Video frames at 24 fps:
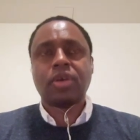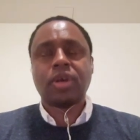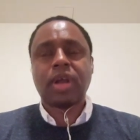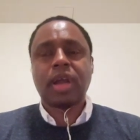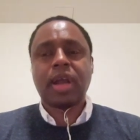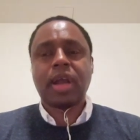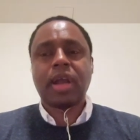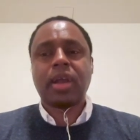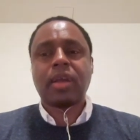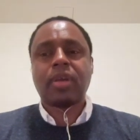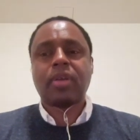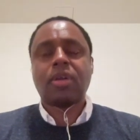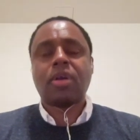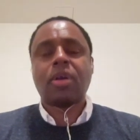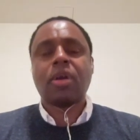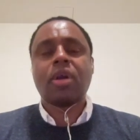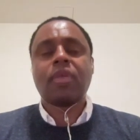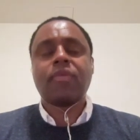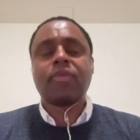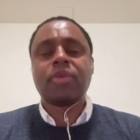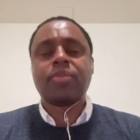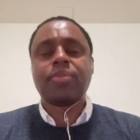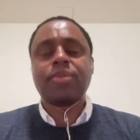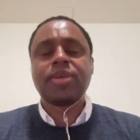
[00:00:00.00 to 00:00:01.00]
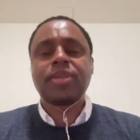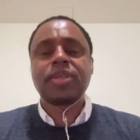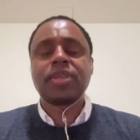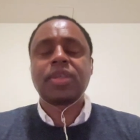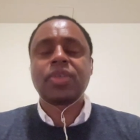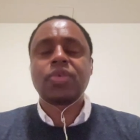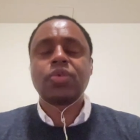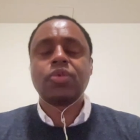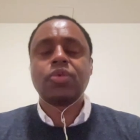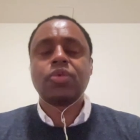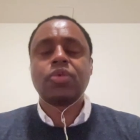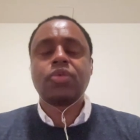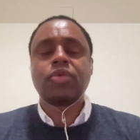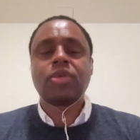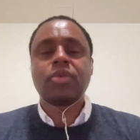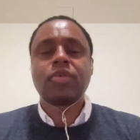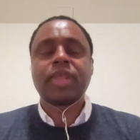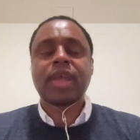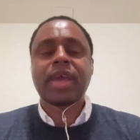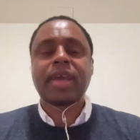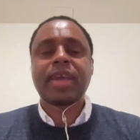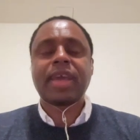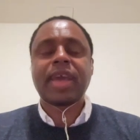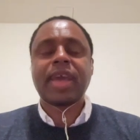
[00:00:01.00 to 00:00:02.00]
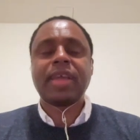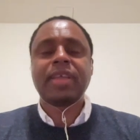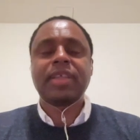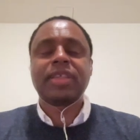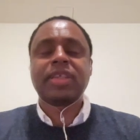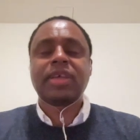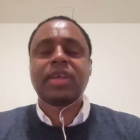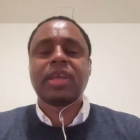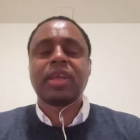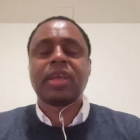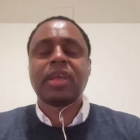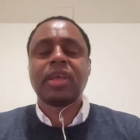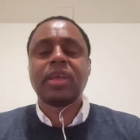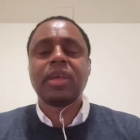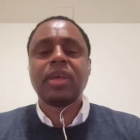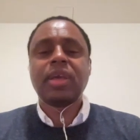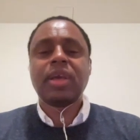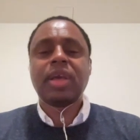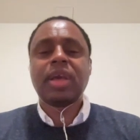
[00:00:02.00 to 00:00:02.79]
at Harvard Business School who wrote that case study,